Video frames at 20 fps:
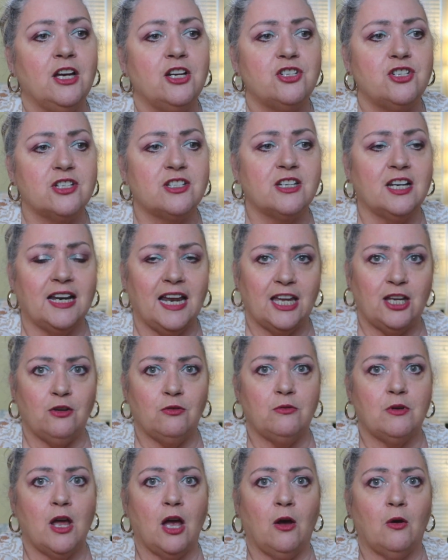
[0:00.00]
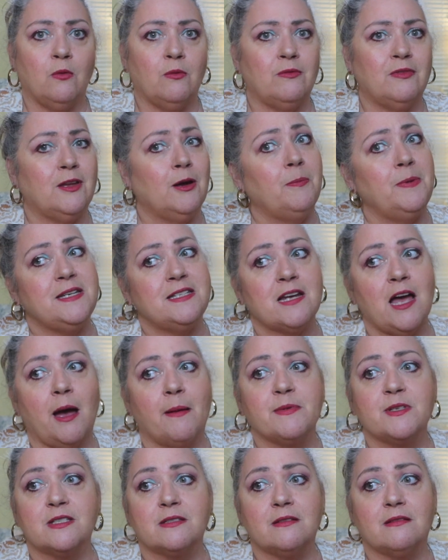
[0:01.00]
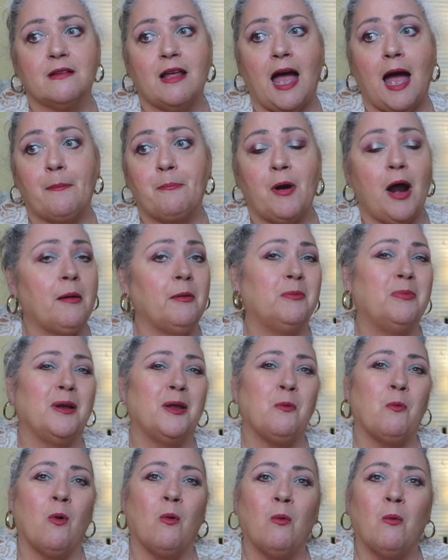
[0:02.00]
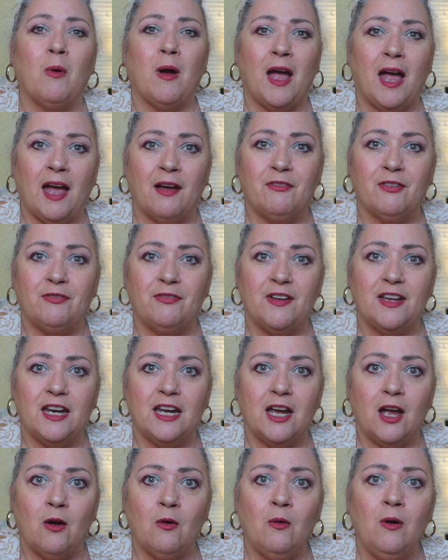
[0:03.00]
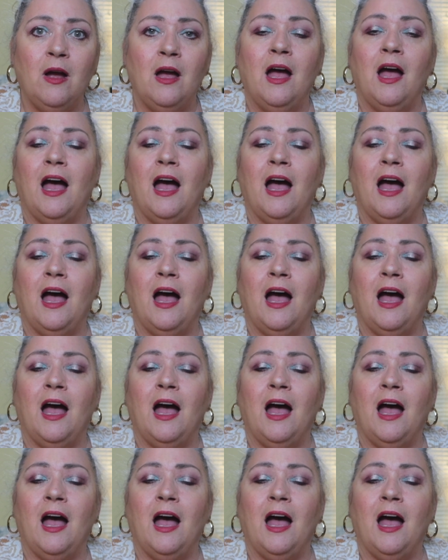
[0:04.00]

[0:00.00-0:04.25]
just to let you know, there'll be times I probably won't have a video.